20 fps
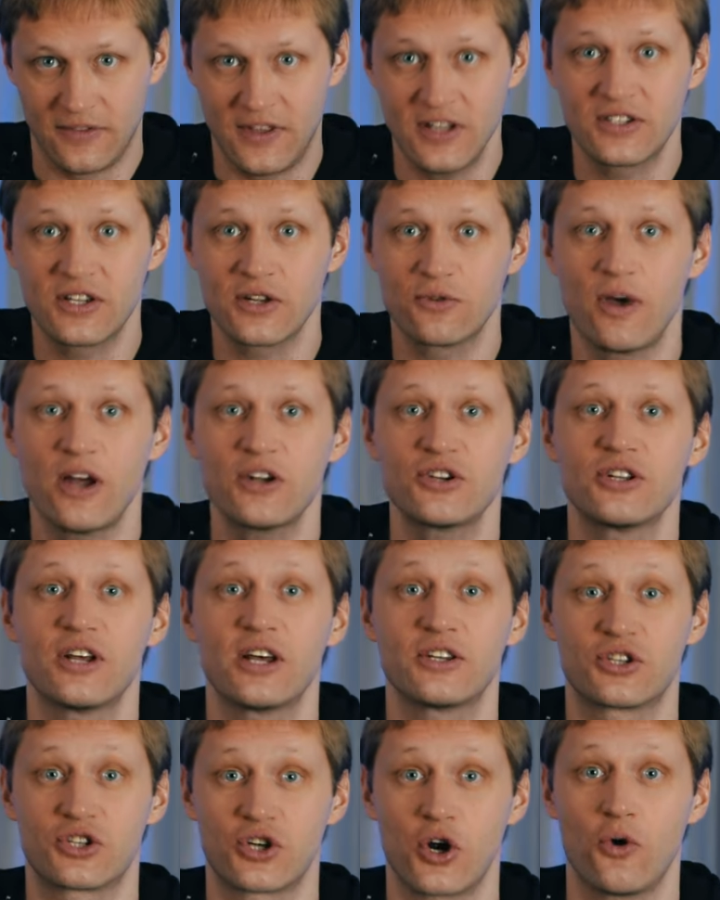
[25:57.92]
This situation
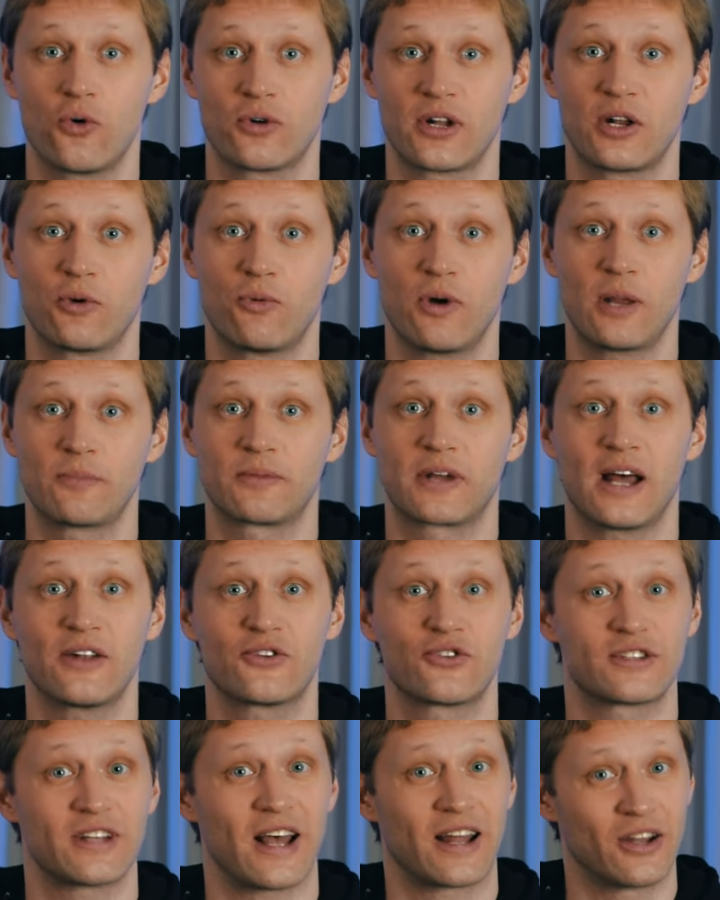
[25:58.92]
has shown that developed
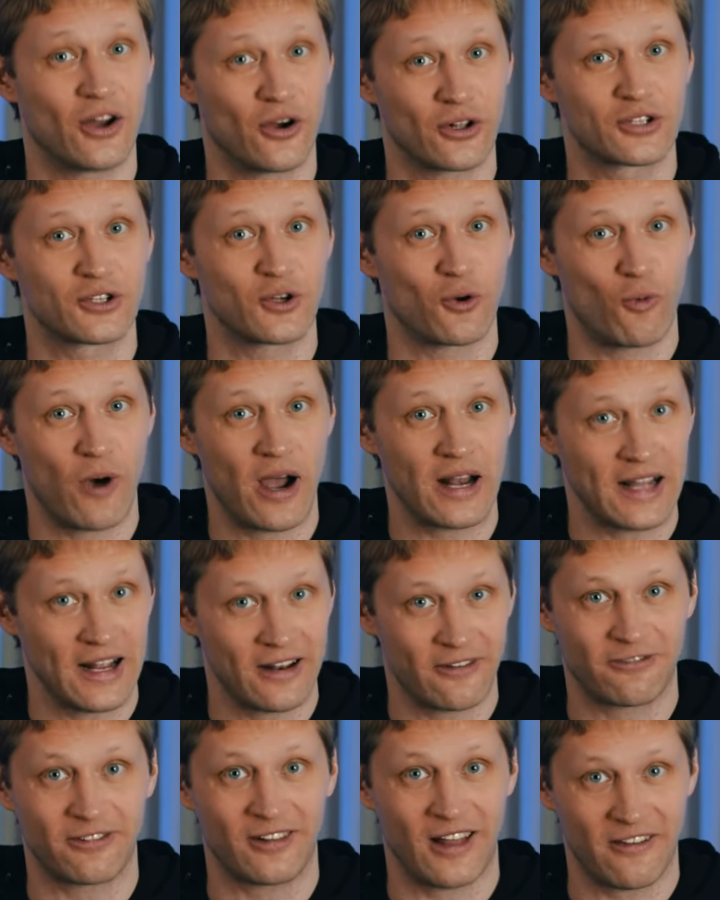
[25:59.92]
countries are not so white
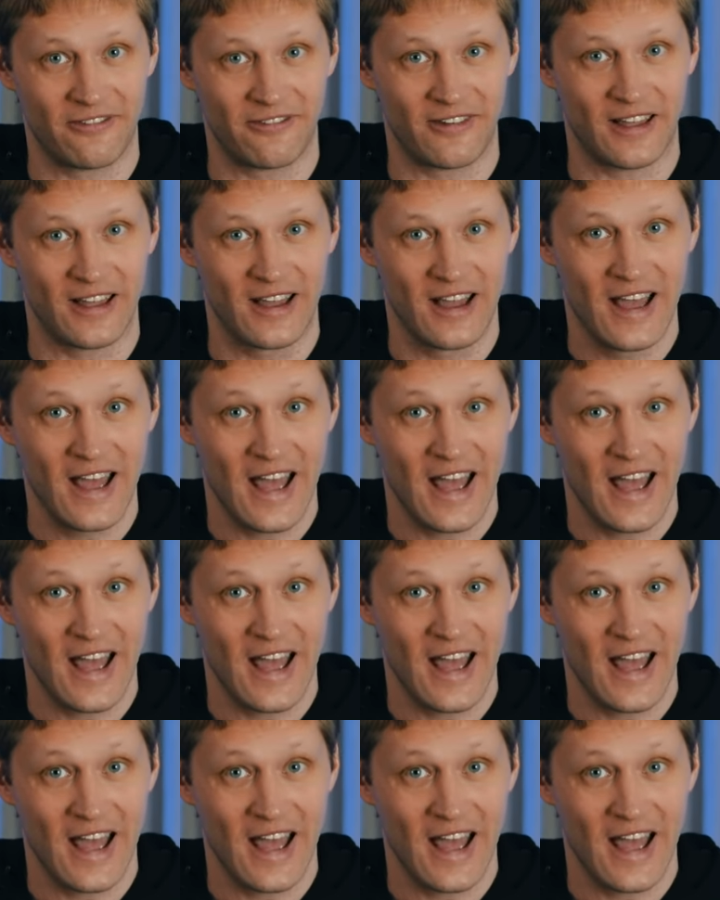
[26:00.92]
and fluffy